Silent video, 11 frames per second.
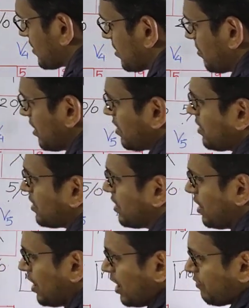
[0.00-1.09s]

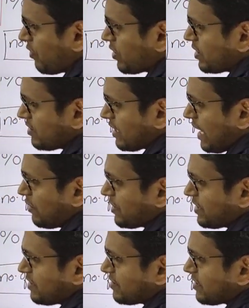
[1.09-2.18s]
Similarly, for this
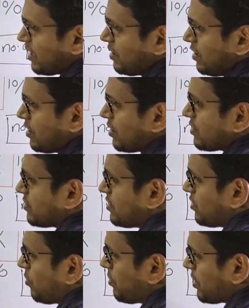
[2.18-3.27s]
allocated cell,
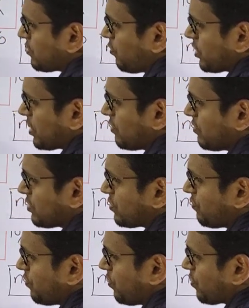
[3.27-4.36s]
0 plus what equals
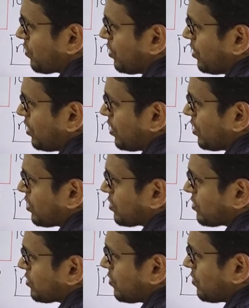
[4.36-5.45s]
to 4.
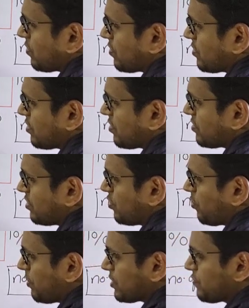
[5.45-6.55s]
So this is
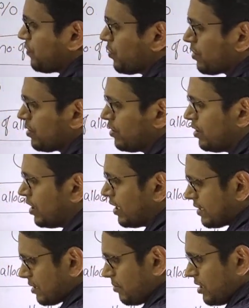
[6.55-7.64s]
0 plus 4.
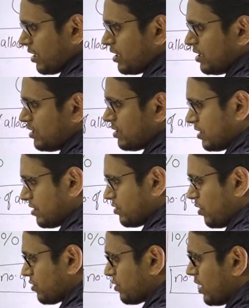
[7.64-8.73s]
Similarly, this is
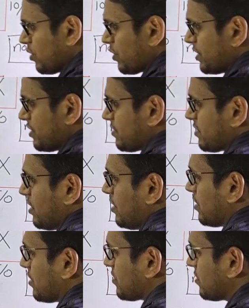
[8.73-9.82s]
also allocated
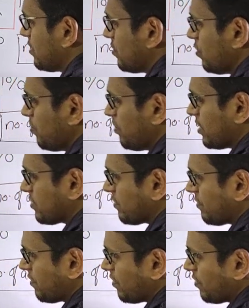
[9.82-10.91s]
cell, 0 plus
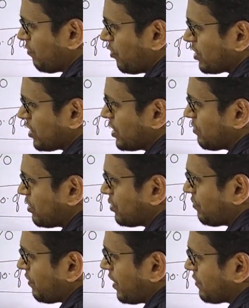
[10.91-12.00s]
what equal
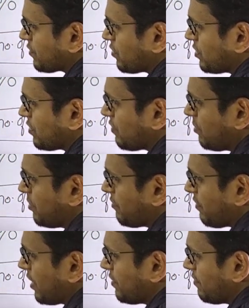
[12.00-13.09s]
to 5. So this will be
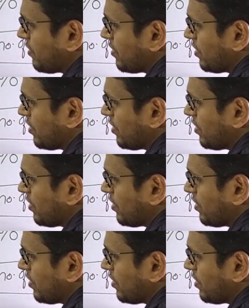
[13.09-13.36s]
5.